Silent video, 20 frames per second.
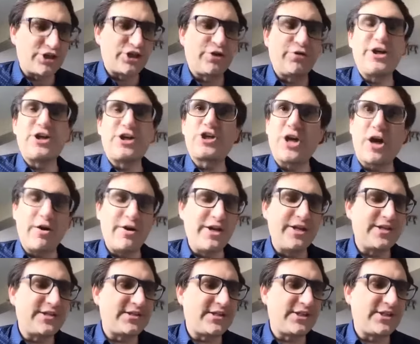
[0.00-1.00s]
shown in
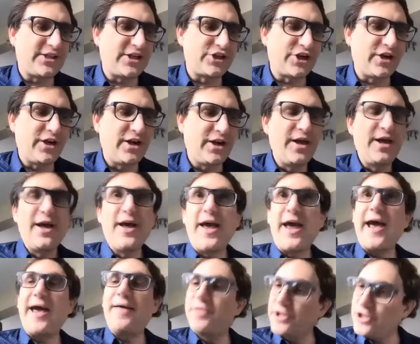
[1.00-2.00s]
this decision,
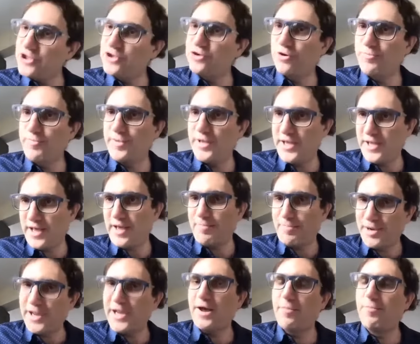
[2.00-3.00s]
and this should be
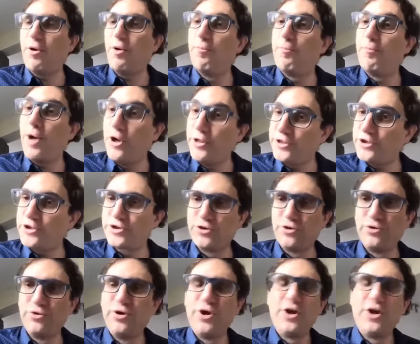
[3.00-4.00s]
applicable both to
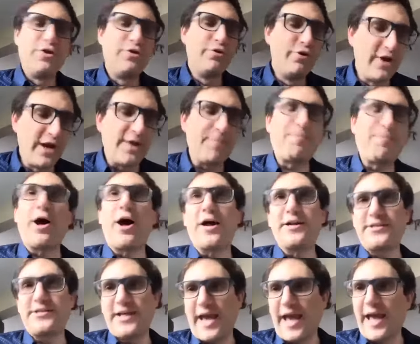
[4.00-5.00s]
ruling
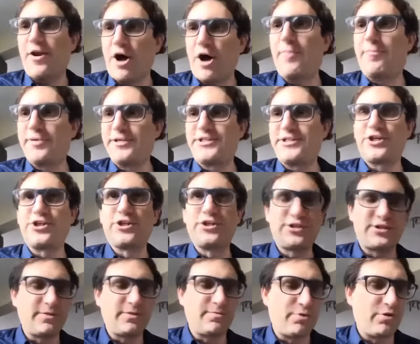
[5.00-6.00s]
party and opposition
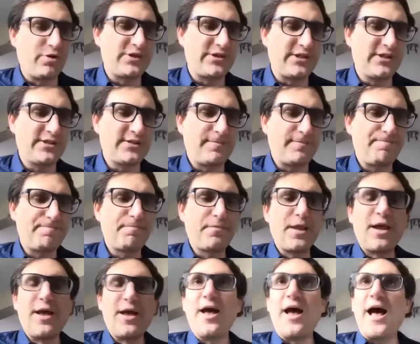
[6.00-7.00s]
supporters.
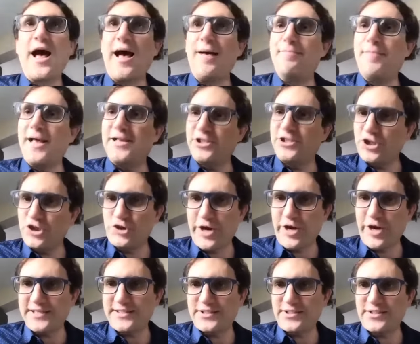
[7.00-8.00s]
I must
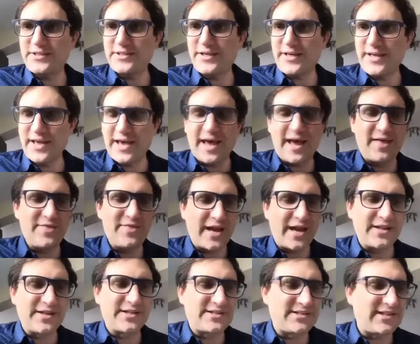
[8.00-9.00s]
stress here that
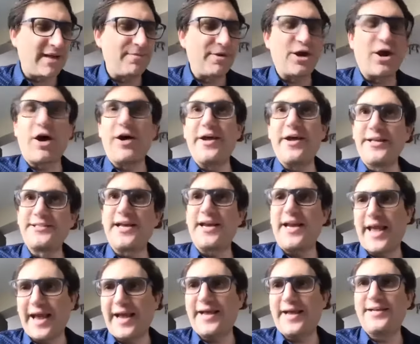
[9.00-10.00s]
the seminar is an
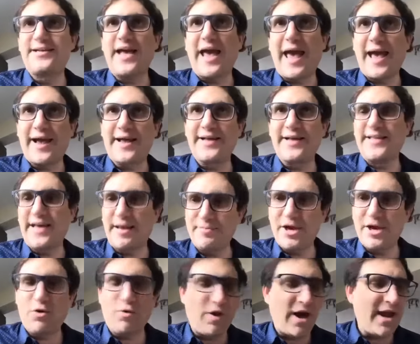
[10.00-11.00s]

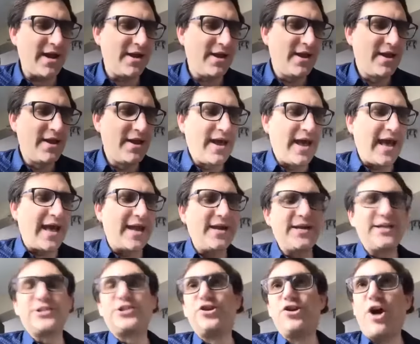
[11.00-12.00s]
academic one, and it
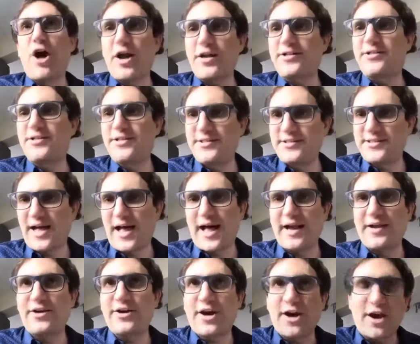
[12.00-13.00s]
is not
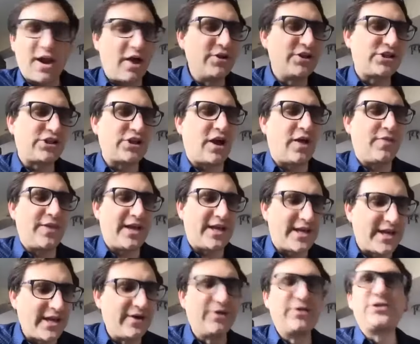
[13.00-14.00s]
designed close on the
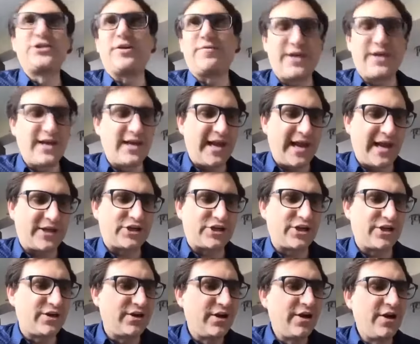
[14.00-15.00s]
heels of the
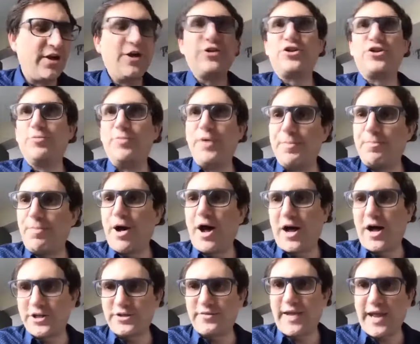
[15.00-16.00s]
election to be
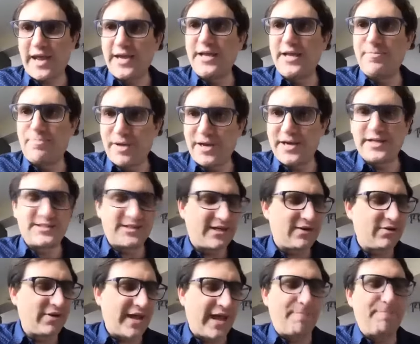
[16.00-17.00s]
part of any political
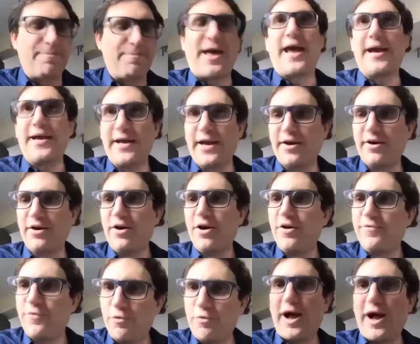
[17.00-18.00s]
campaigning
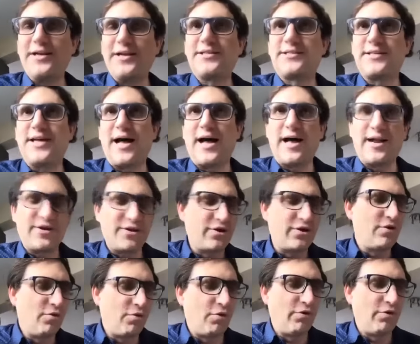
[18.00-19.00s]
for one side
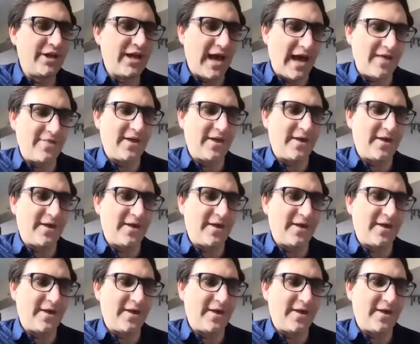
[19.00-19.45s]
or the other.